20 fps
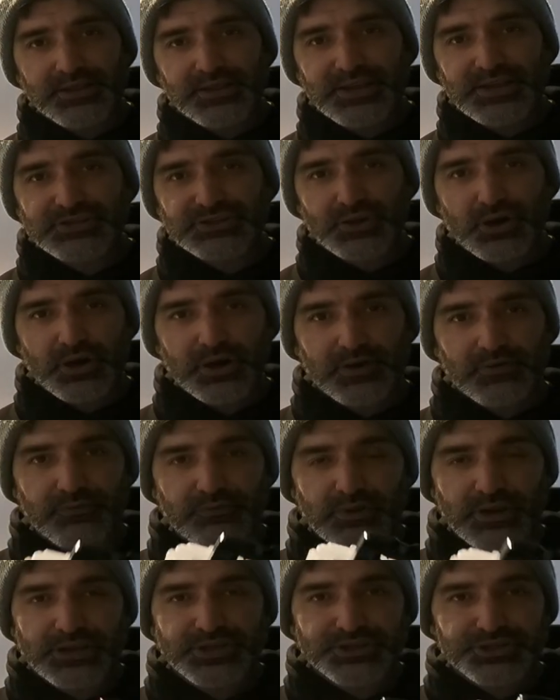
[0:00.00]
These are
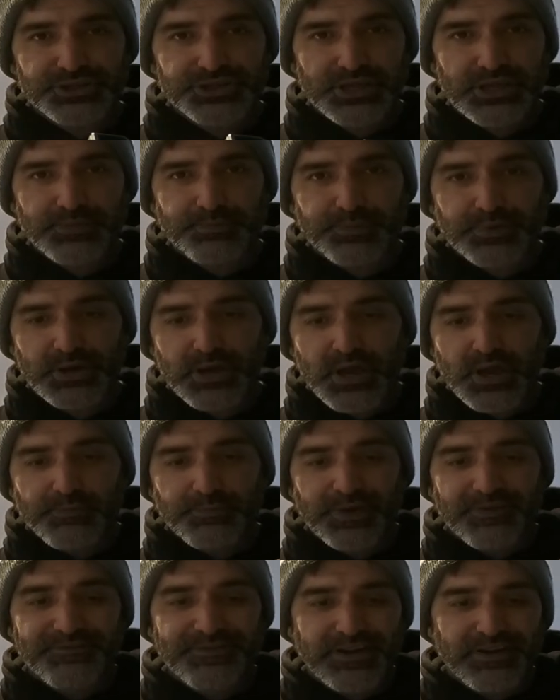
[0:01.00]
really cheap,
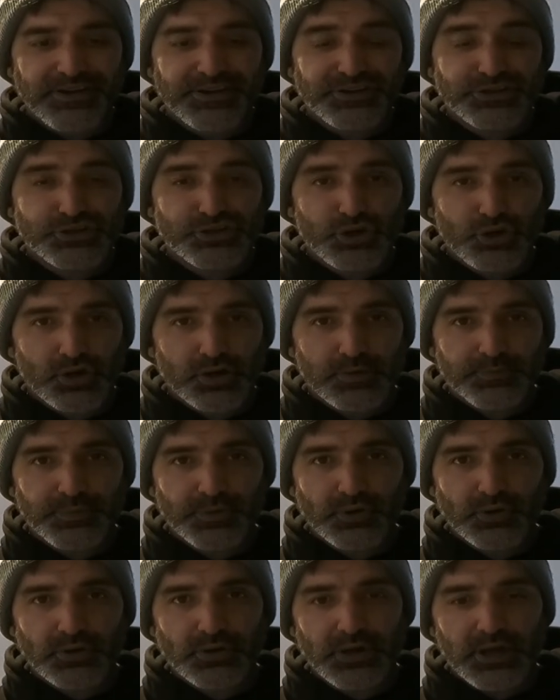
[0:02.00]
but very
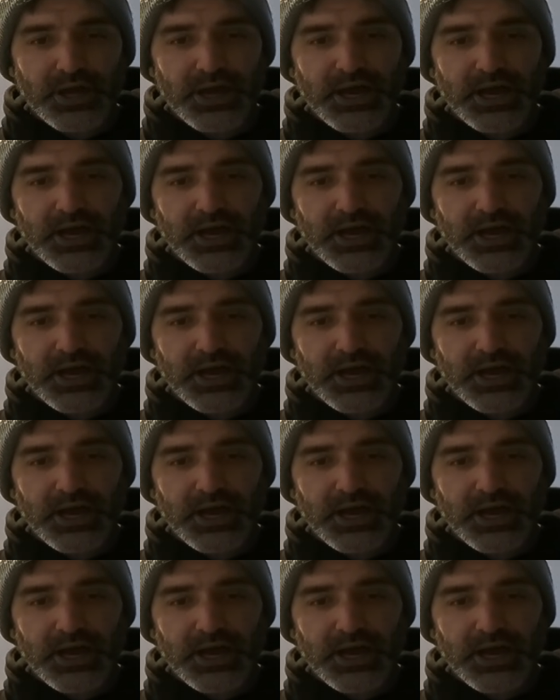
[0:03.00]
durable